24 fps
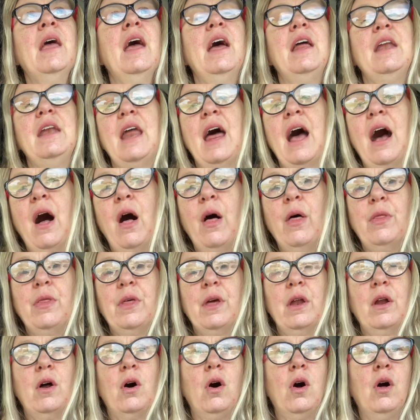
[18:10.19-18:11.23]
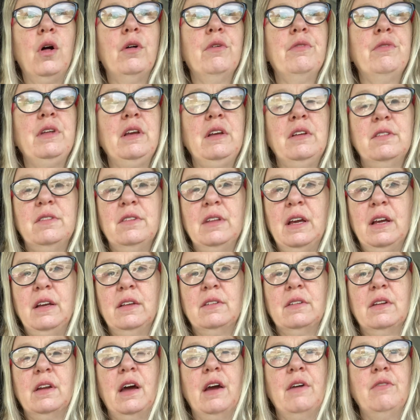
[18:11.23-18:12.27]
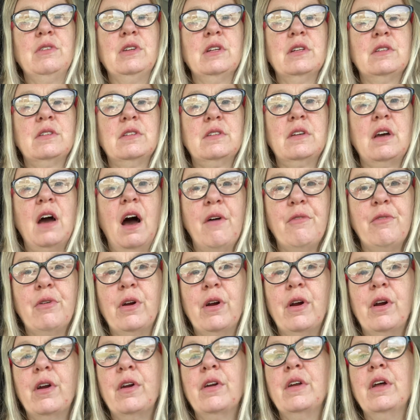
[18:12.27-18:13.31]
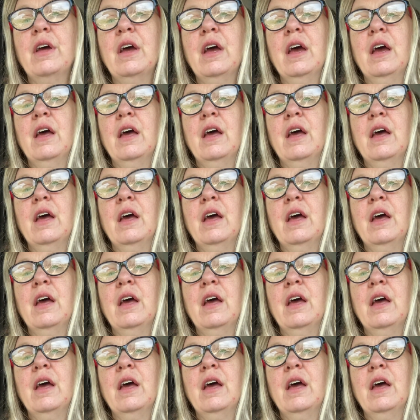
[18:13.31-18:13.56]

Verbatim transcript: And now that all these things that I've discovered